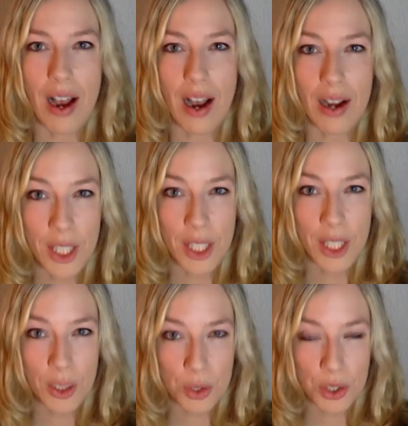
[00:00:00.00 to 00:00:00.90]
I
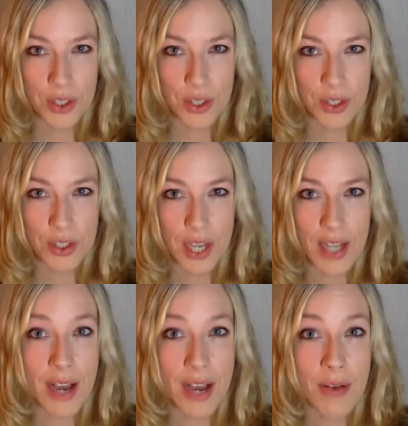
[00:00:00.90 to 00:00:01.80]
think you should
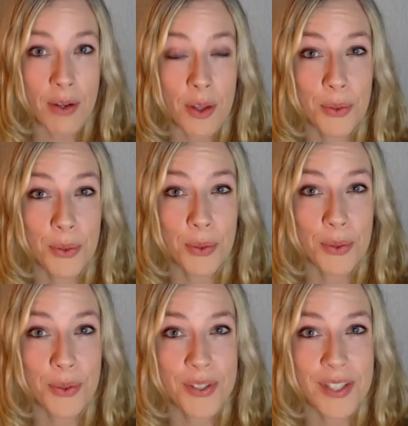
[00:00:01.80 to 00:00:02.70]
cut down on the
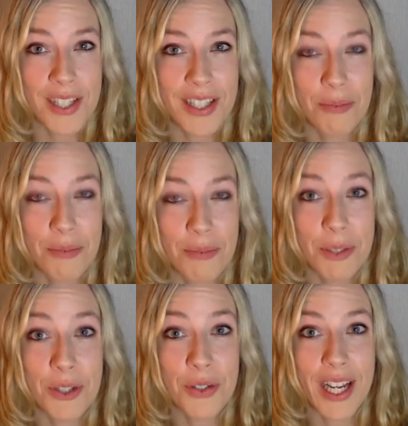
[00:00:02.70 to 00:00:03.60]
booze. You've
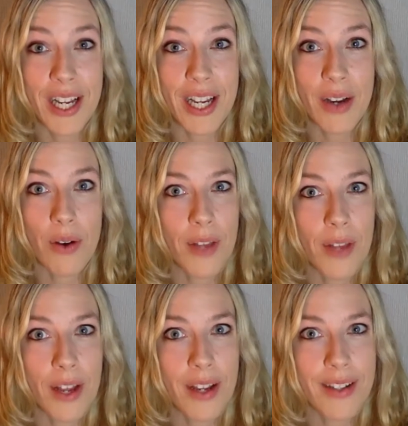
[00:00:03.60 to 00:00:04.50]
been drinking all
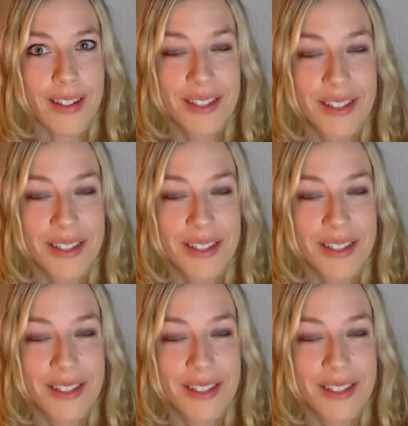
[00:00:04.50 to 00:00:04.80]
night.